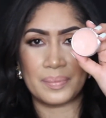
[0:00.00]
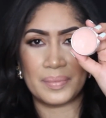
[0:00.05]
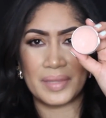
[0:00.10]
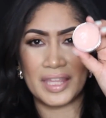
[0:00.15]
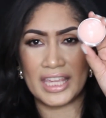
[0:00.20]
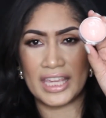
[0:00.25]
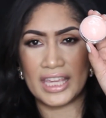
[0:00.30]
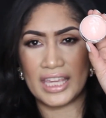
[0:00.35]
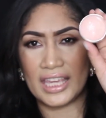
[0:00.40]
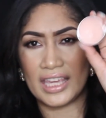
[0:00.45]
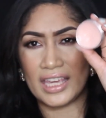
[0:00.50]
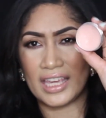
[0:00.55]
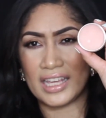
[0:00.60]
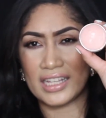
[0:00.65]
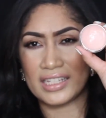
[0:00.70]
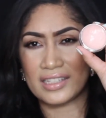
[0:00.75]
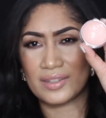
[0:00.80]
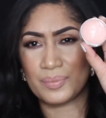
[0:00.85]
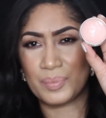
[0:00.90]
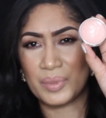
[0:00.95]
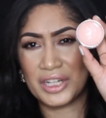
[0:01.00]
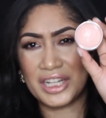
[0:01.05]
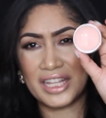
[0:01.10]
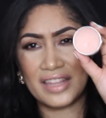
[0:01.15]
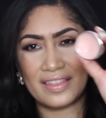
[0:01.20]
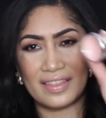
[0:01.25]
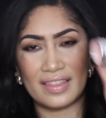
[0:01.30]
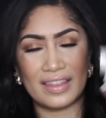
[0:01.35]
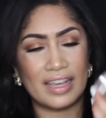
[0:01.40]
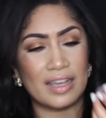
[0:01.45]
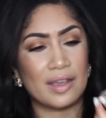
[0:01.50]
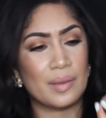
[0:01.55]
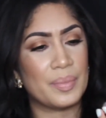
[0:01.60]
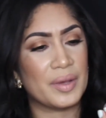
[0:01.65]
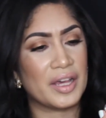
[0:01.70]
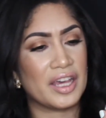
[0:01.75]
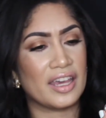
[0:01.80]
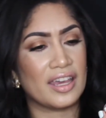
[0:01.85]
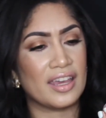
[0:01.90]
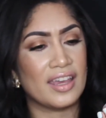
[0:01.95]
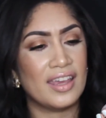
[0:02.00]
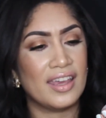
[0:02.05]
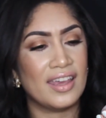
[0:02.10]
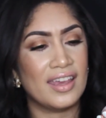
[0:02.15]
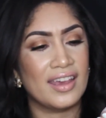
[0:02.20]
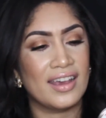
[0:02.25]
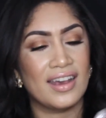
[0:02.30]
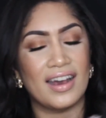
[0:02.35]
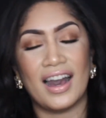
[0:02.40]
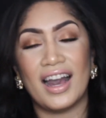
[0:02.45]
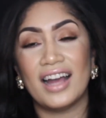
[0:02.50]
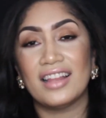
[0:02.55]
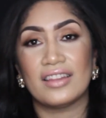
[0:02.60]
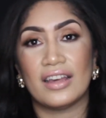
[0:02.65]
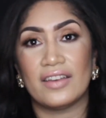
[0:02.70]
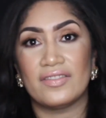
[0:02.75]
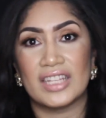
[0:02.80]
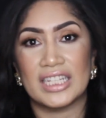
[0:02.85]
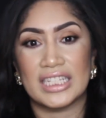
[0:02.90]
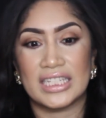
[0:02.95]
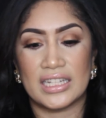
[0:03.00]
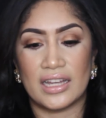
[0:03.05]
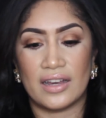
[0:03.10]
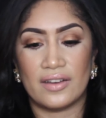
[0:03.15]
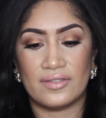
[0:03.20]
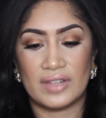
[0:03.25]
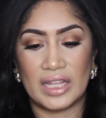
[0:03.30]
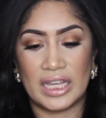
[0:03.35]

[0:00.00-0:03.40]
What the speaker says: pinky. It's pretty thick, but I love this stuff.